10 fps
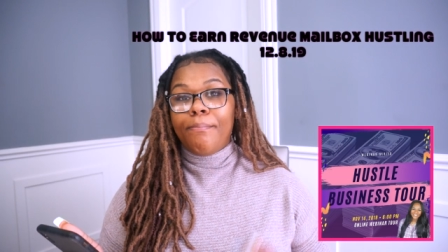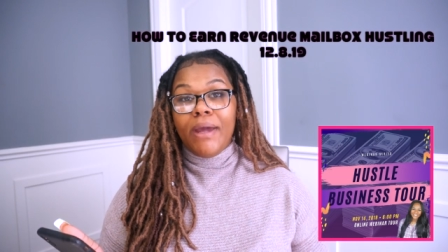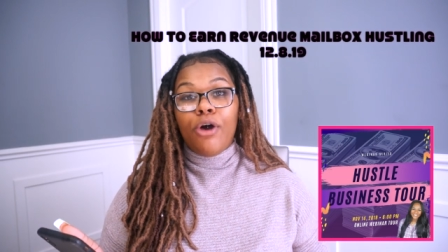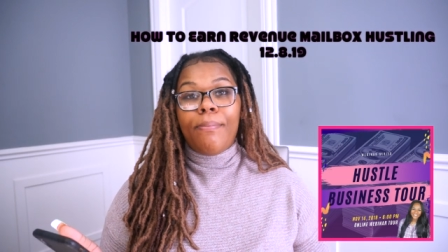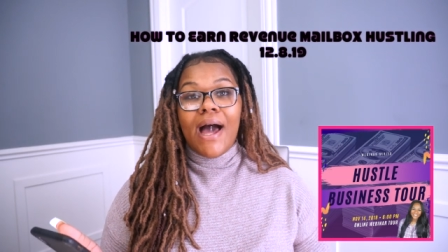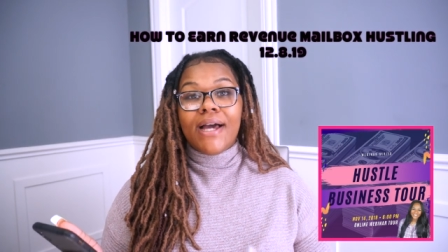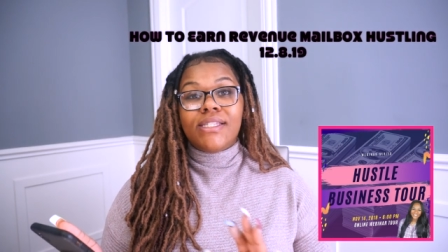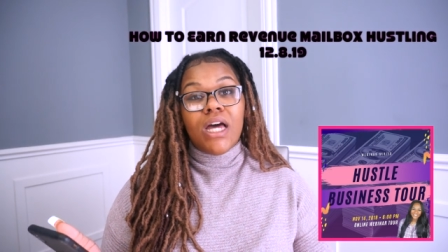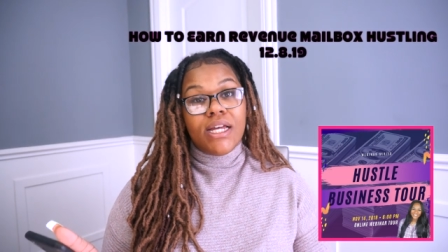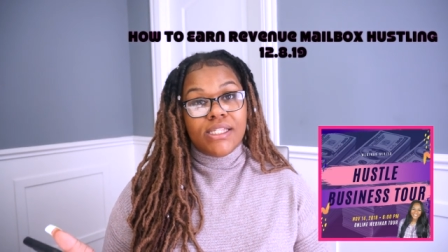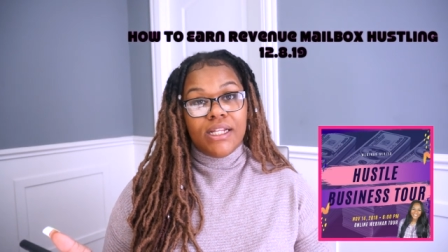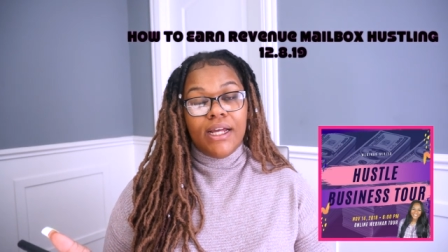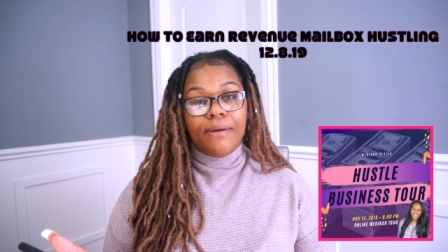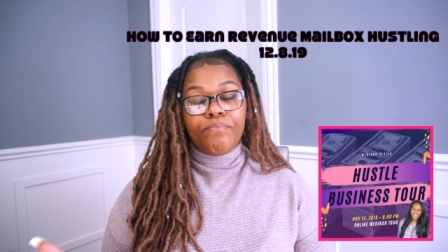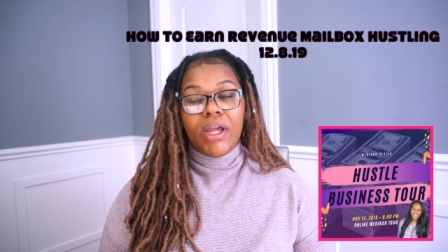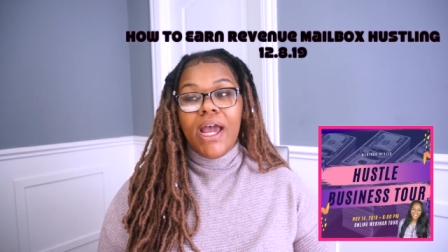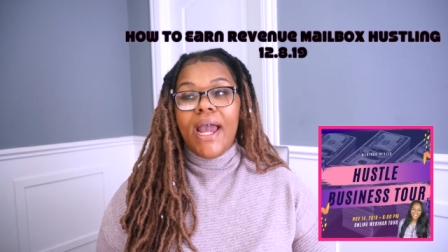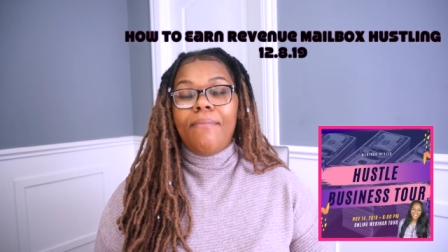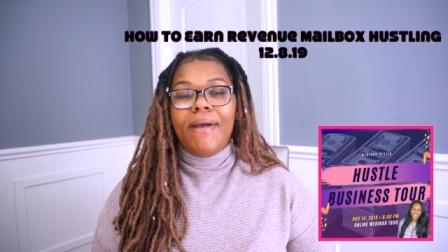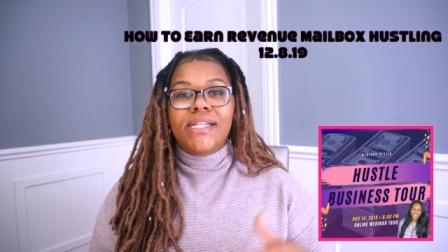Mailbox Hustling.
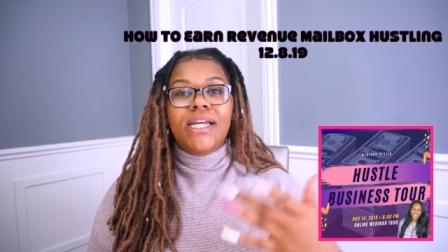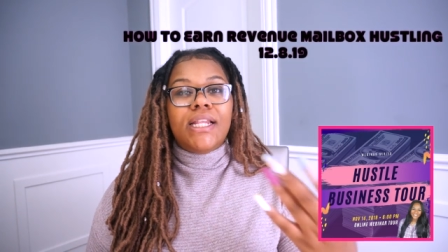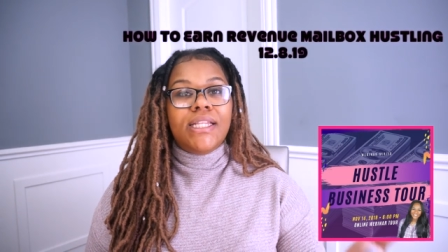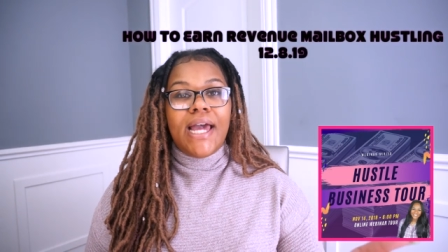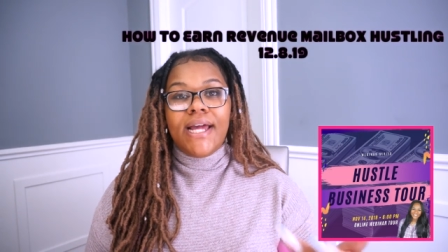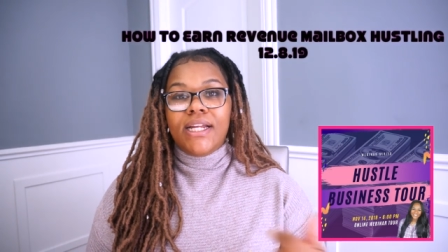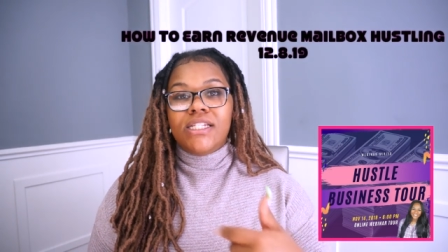And basically that